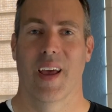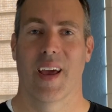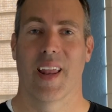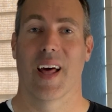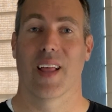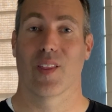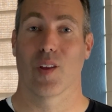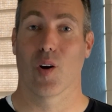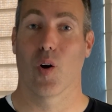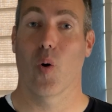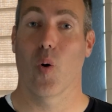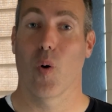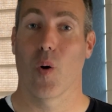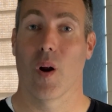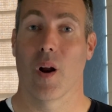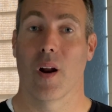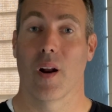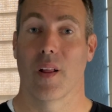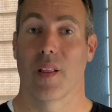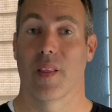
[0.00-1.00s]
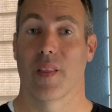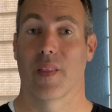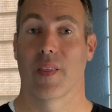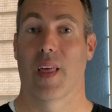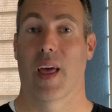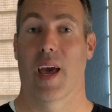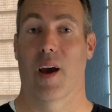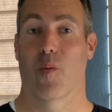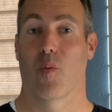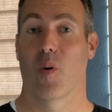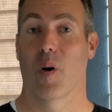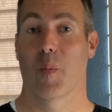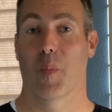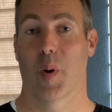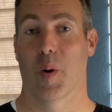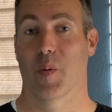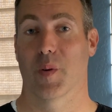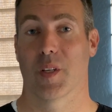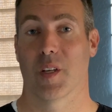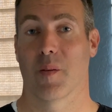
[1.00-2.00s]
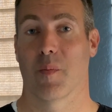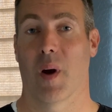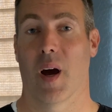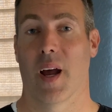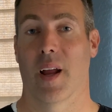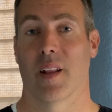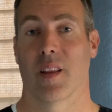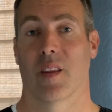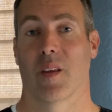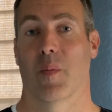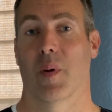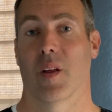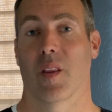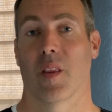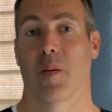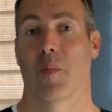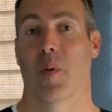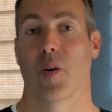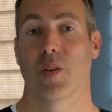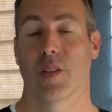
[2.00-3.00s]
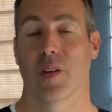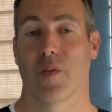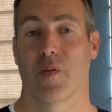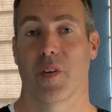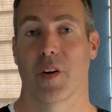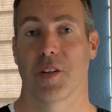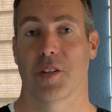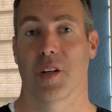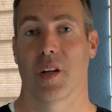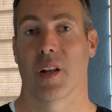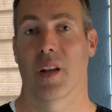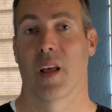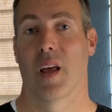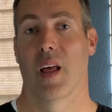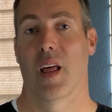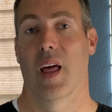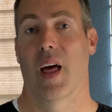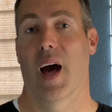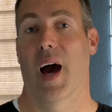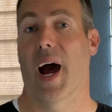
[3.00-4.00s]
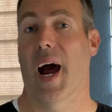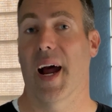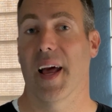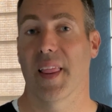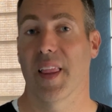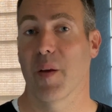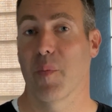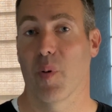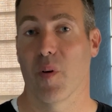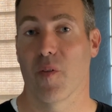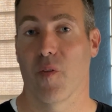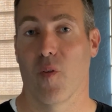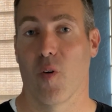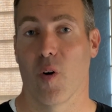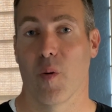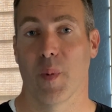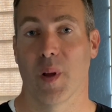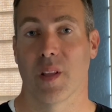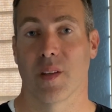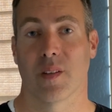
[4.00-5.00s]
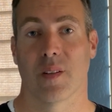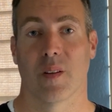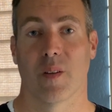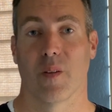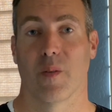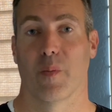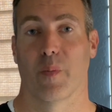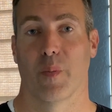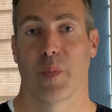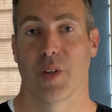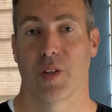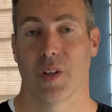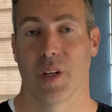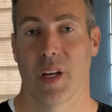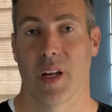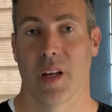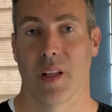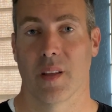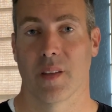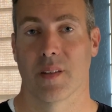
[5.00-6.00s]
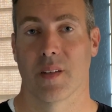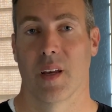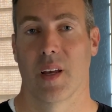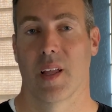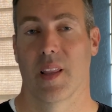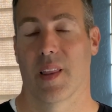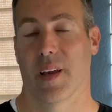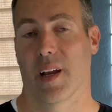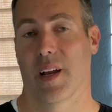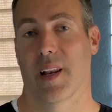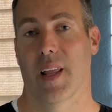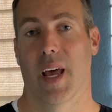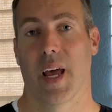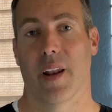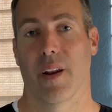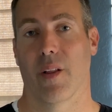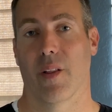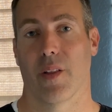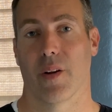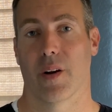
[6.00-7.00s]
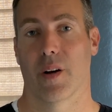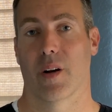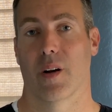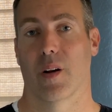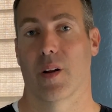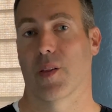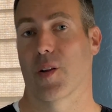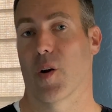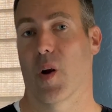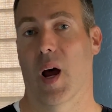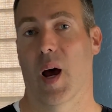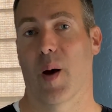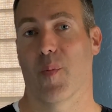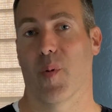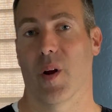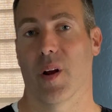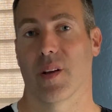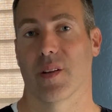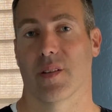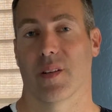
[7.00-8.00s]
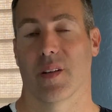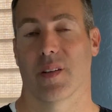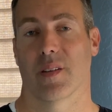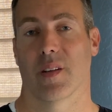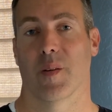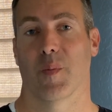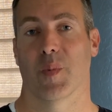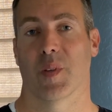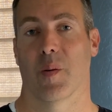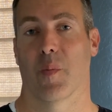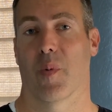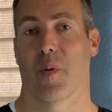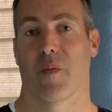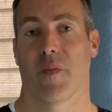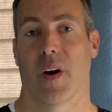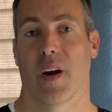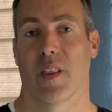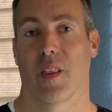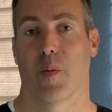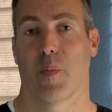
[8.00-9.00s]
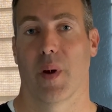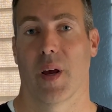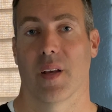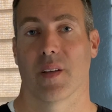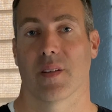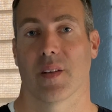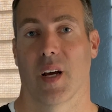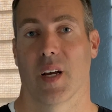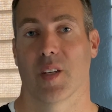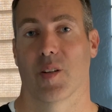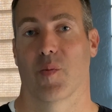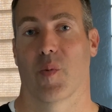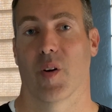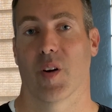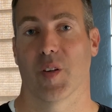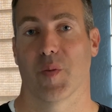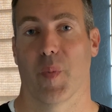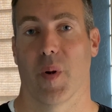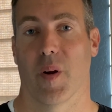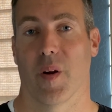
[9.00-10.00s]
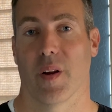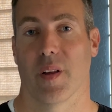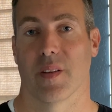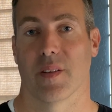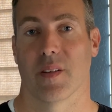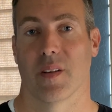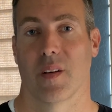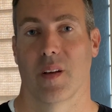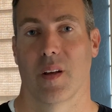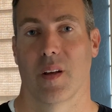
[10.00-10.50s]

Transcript: And at the core, they have one purpose in mind: to build the most efficient, highly performance machines that can handle their operating systems and provide the best customer experience.